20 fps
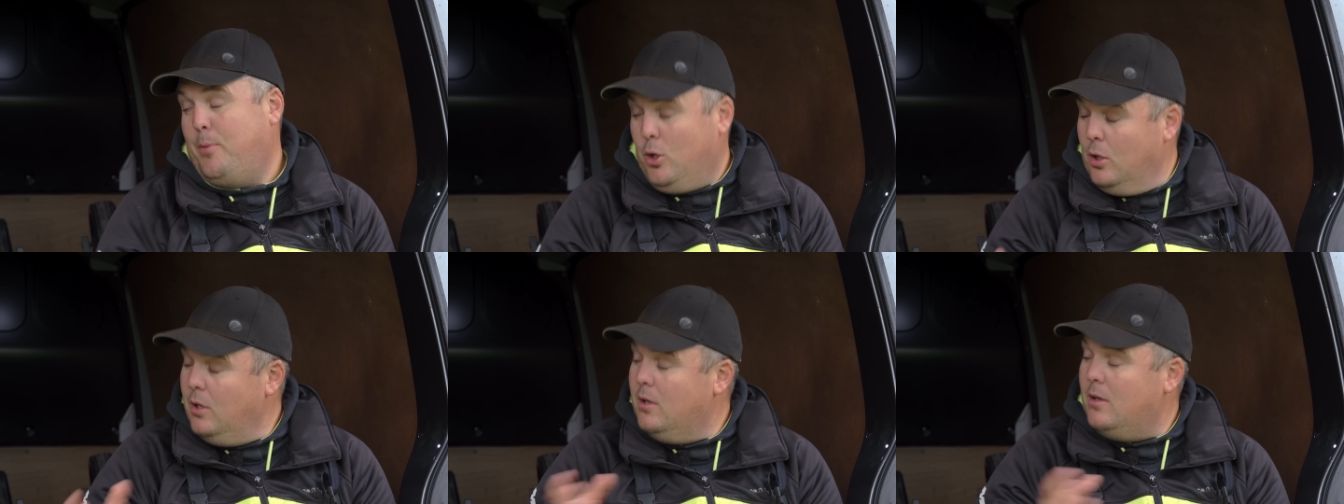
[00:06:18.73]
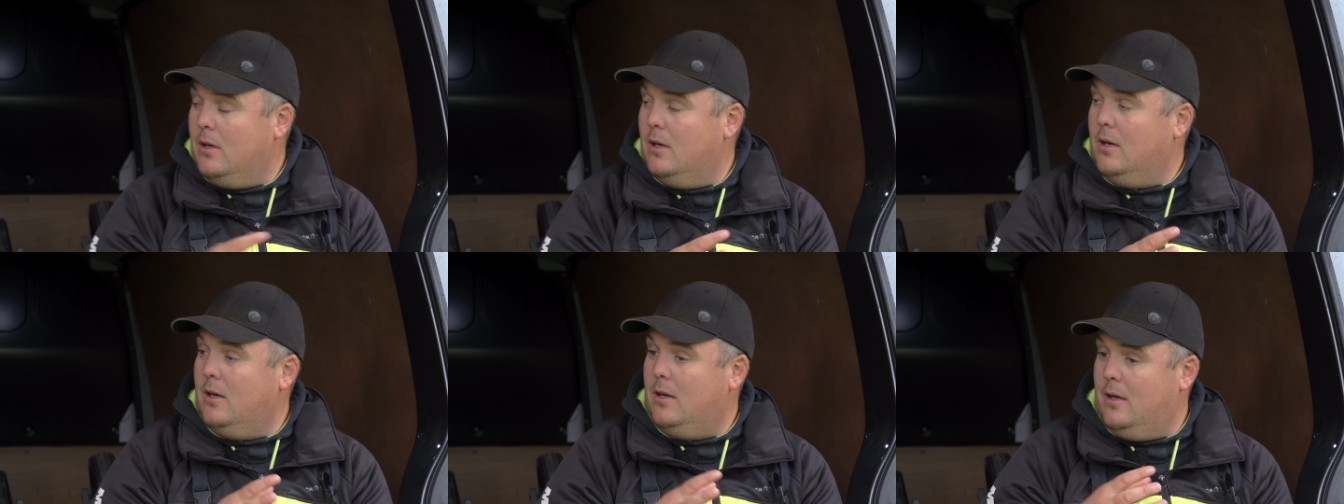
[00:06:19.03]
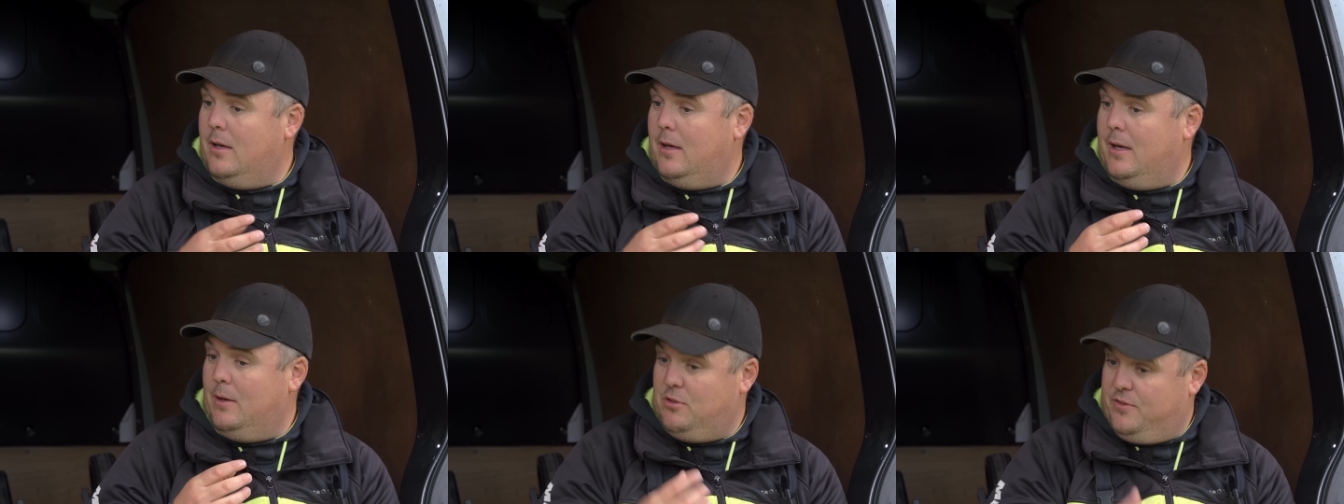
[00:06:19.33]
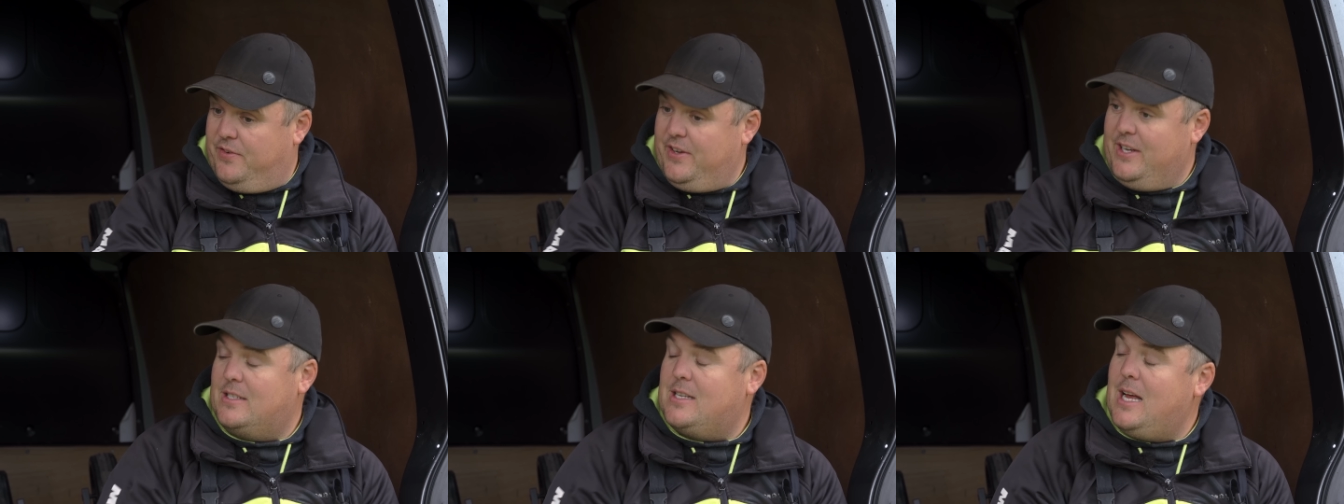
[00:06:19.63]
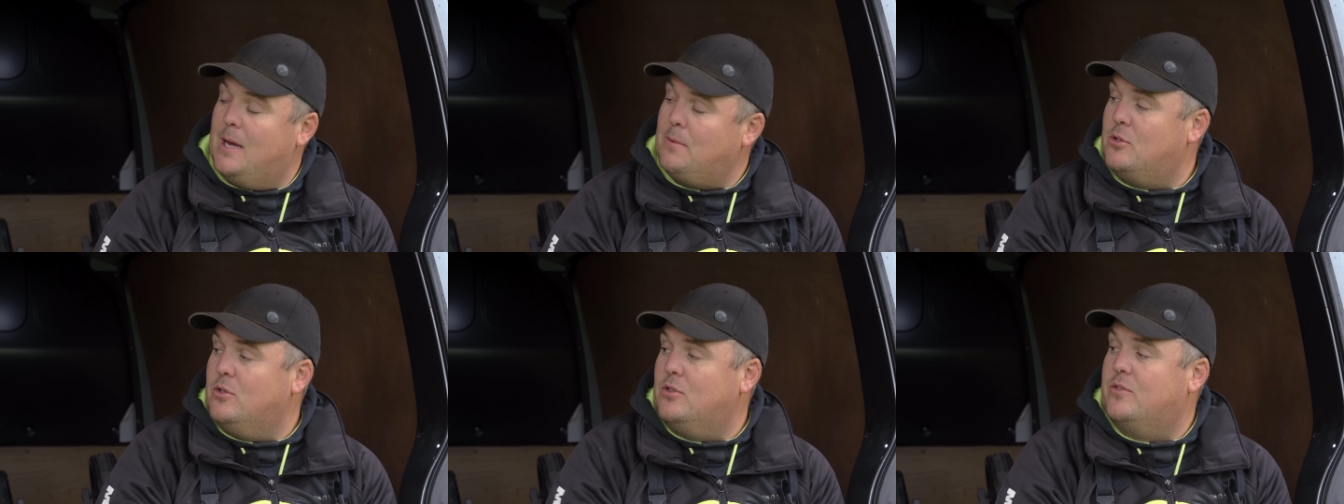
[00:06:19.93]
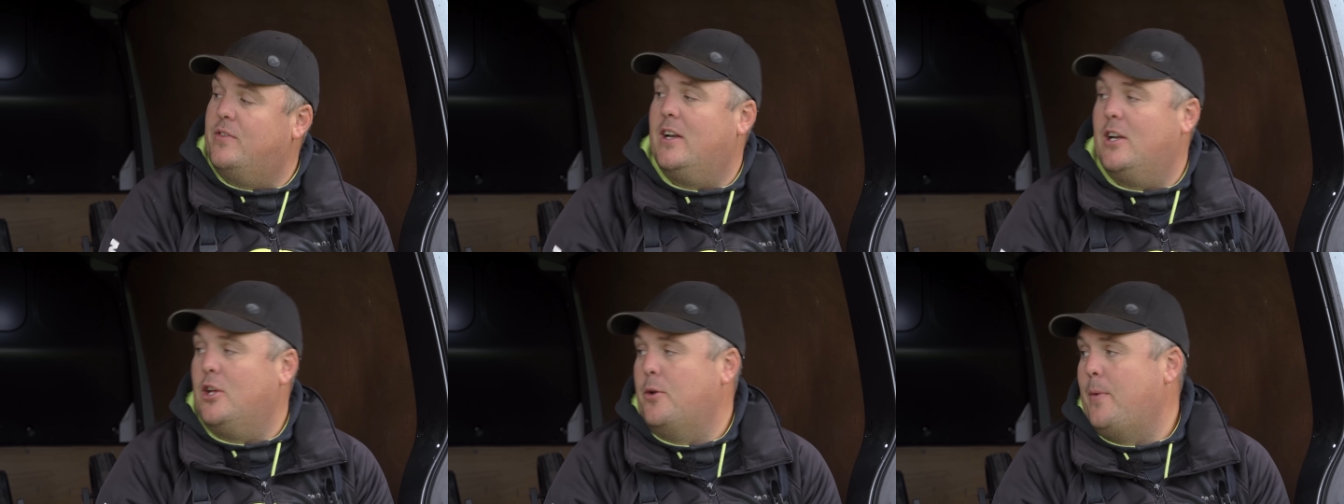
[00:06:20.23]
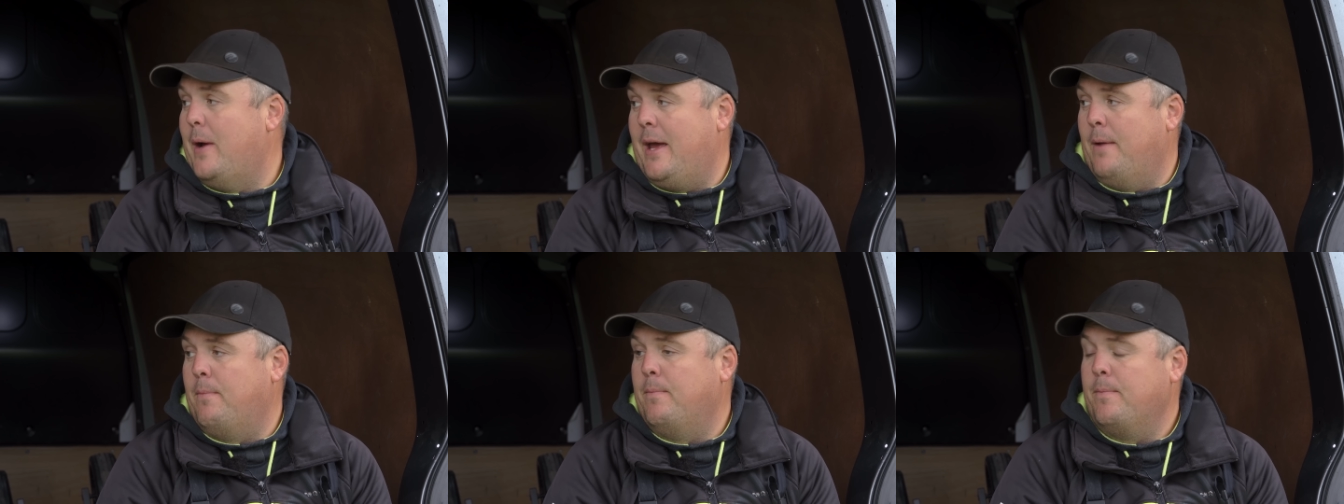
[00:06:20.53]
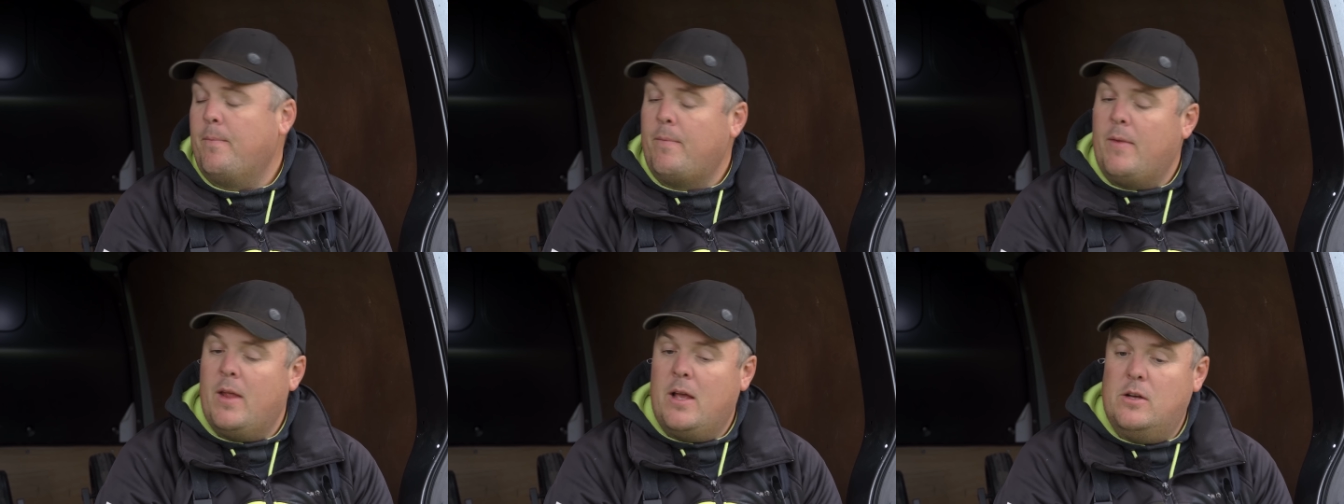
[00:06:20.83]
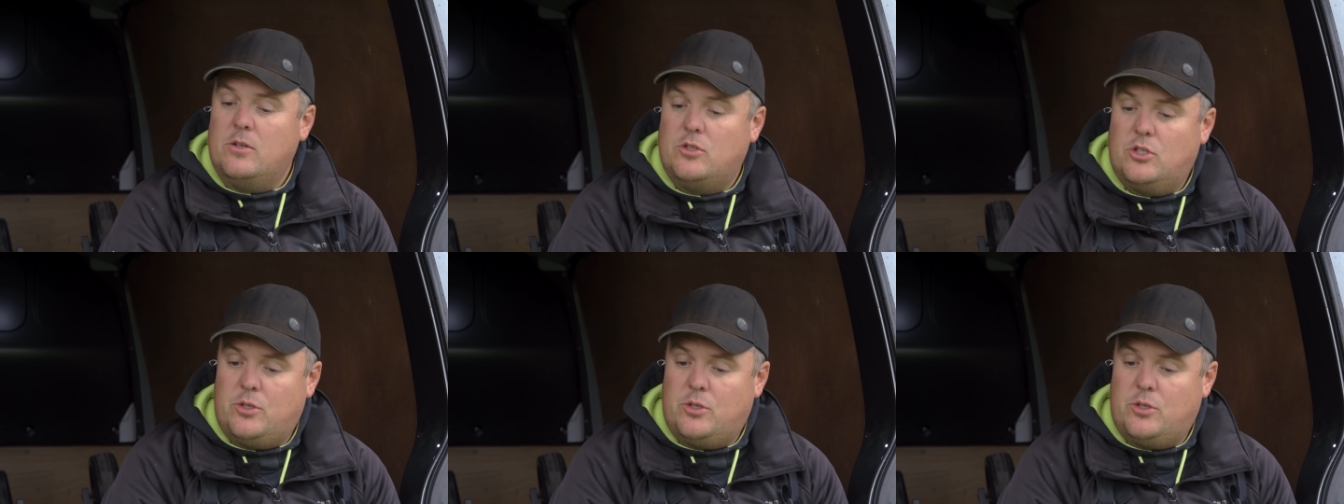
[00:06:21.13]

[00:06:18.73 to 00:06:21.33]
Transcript: But it was first time, so it was feeling your way in. Yeah, yeah.